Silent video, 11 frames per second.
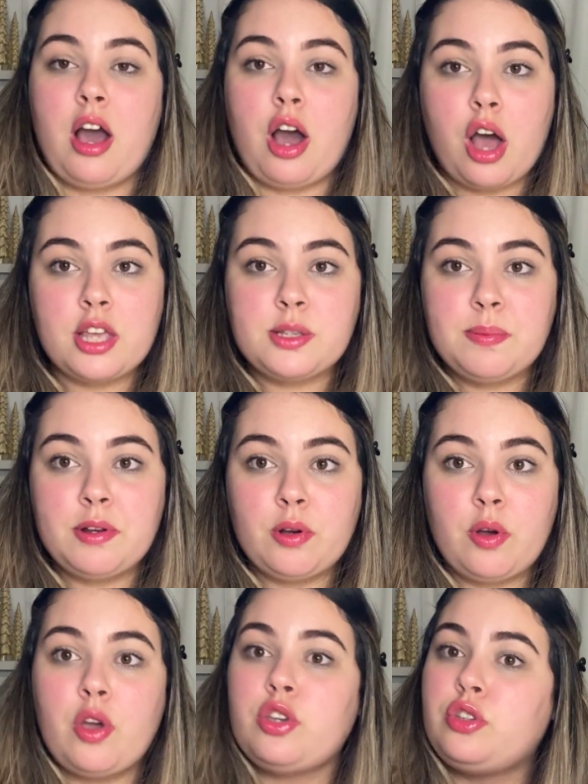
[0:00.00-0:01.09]
A
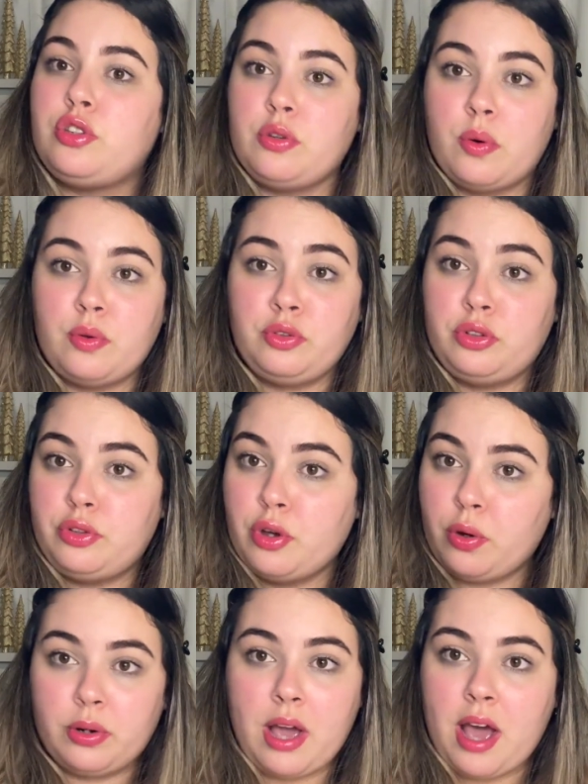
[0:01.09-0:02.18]
hospital, you
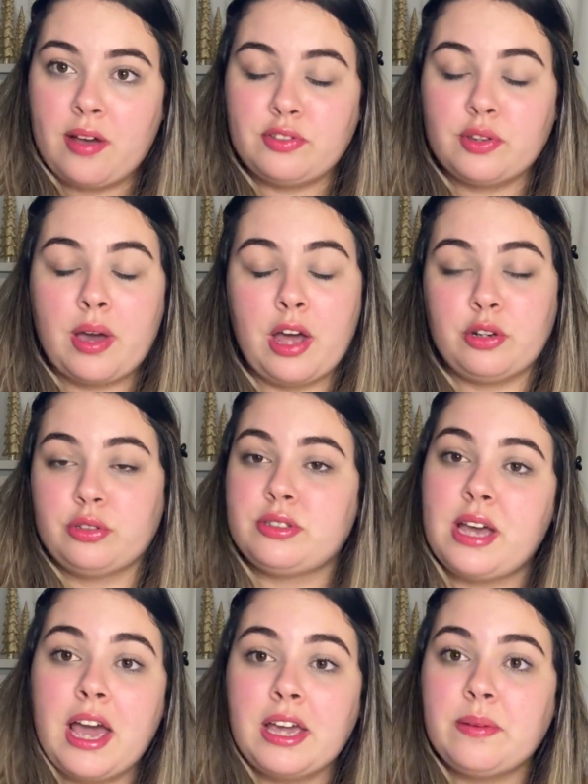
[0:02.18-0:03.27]
don't have to count on
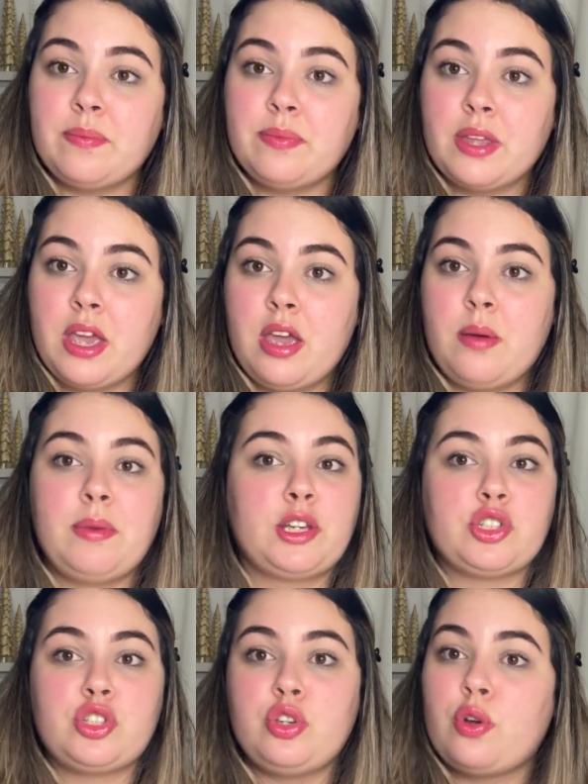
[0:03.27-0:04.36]
time
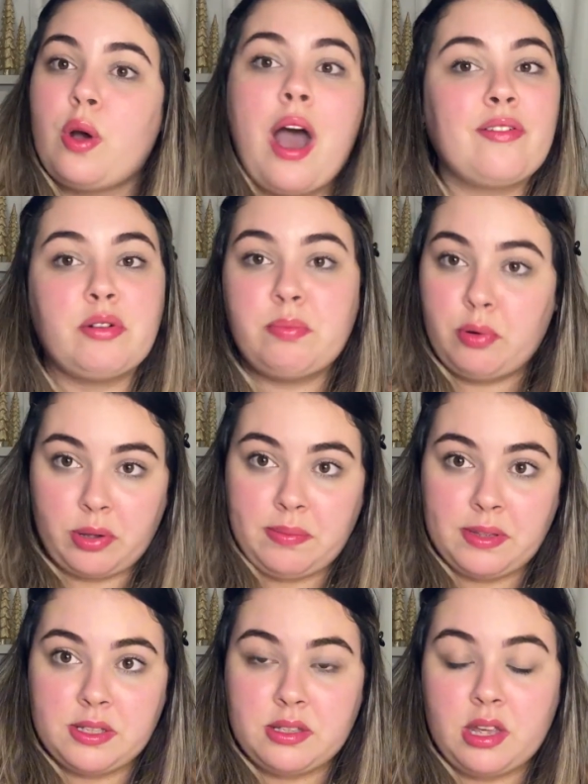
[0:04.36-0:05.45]
because you don't have
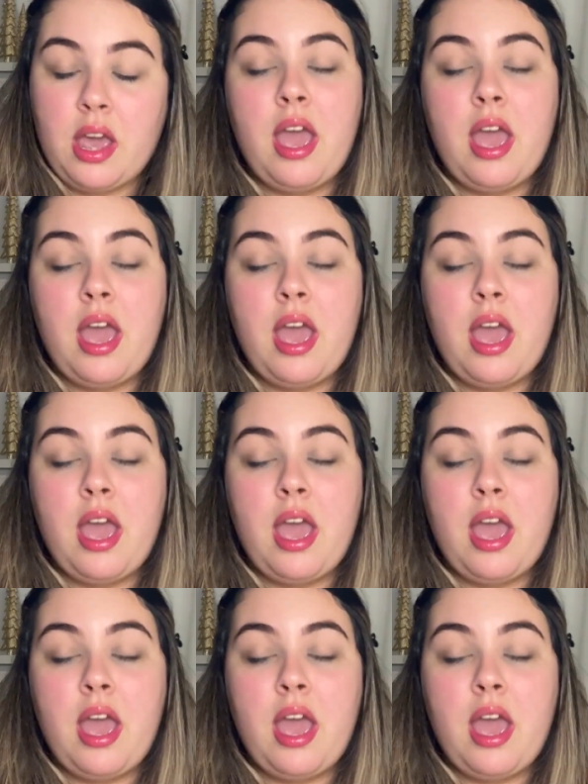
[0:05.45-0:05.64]
appointments.